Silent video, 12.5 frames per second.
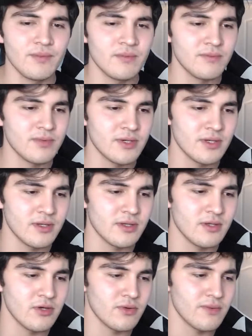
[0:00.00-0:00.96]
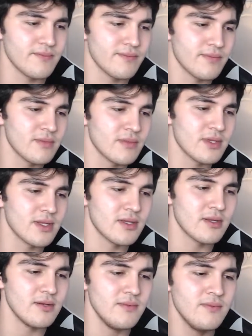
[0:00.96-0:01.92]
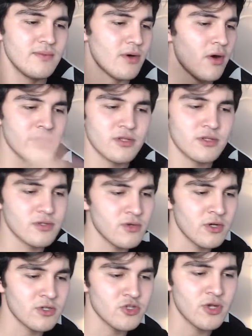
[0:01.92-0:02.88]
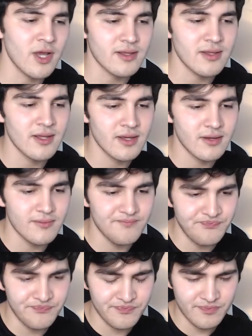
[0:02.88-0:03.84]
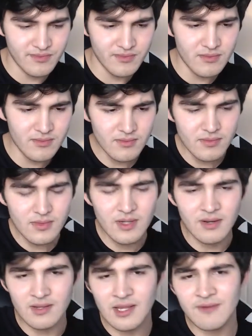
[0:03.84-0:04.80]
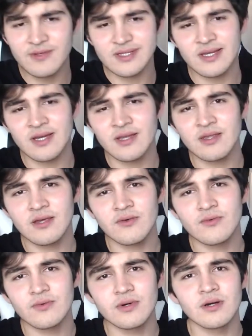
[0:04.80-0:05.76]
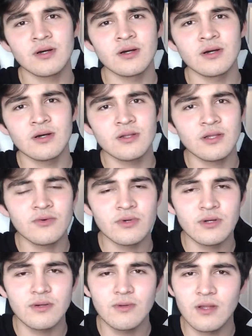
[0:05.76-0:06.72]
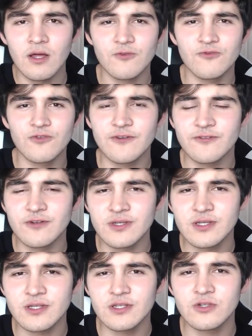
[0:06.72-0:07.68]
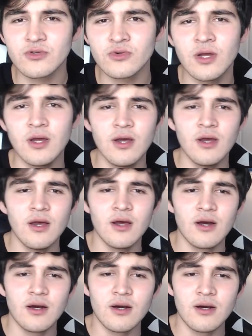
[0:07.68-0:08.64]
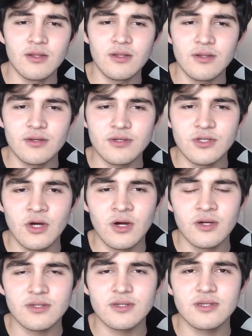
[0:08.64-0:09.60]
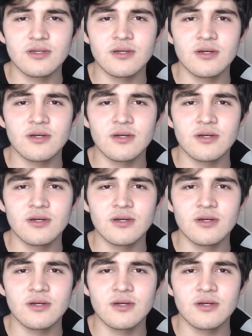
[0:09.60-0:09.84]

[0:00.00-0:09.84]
But you know, on track like Levitate, there were a lot of references to the songs